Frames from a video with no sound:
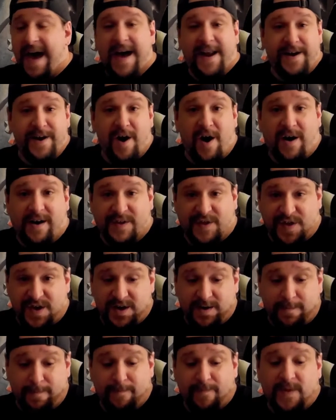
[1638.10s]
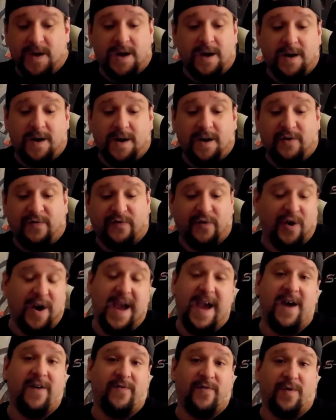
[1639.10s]
ad nauseum
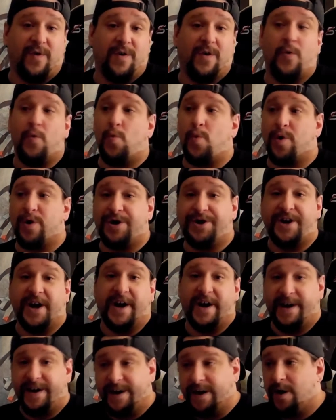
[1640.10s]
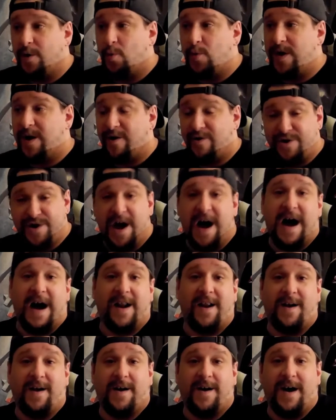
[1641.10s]
forever. We're done. We are
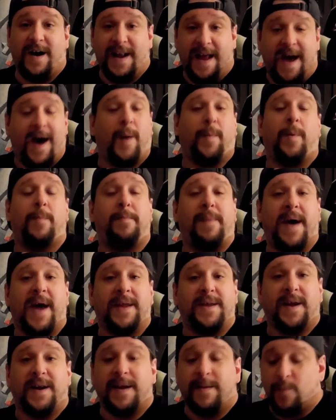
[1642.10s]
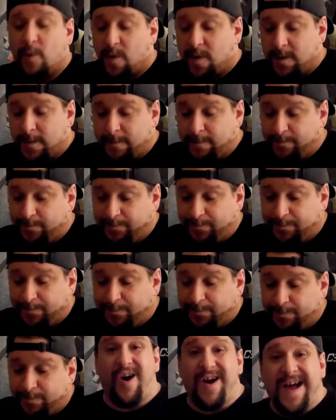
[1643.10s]
not an album band anymore.
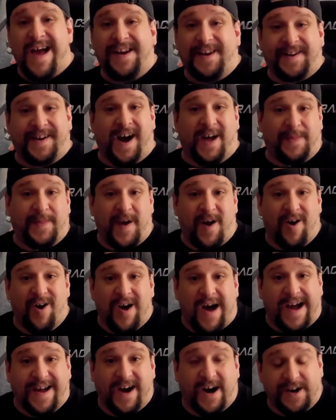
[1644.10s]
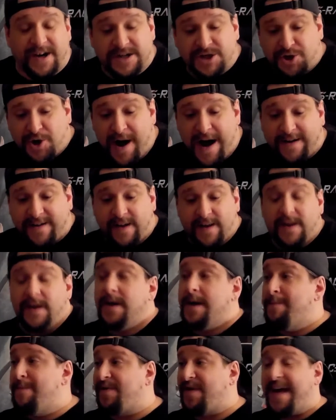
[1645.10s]
Sorry I had to cut there. I got distracted.
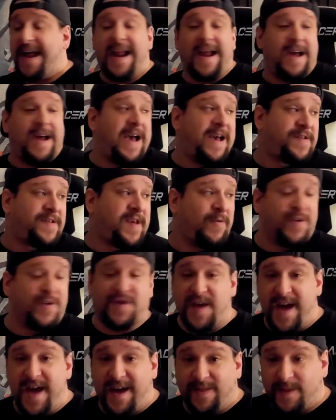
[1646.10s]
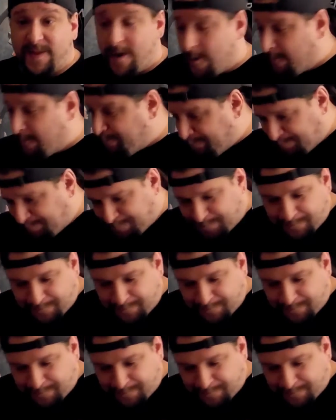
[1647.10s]
But as I was saying, though,